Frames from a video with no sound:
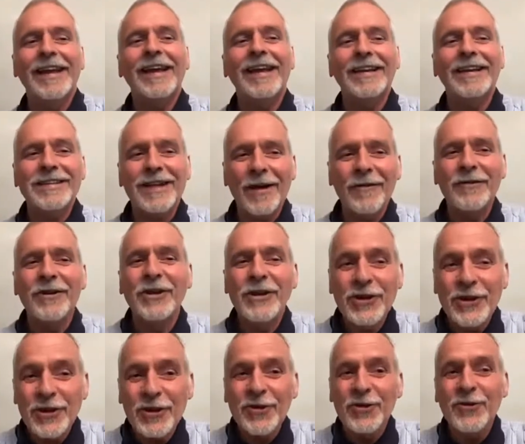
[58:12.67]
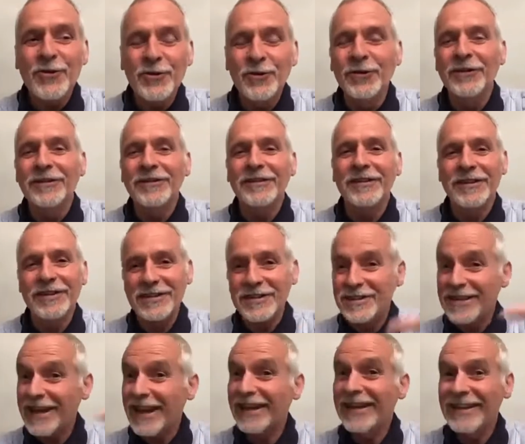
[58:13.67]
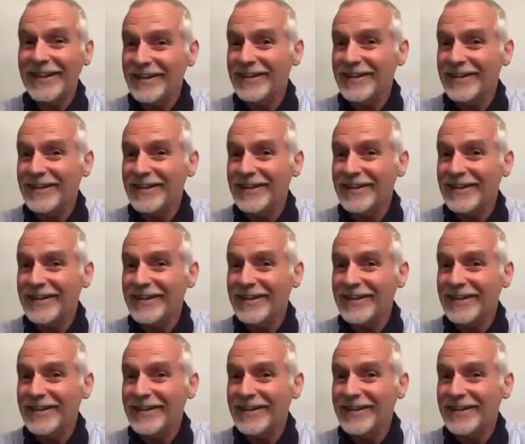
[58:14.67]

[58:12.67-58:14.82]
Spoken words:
It's only you that's telling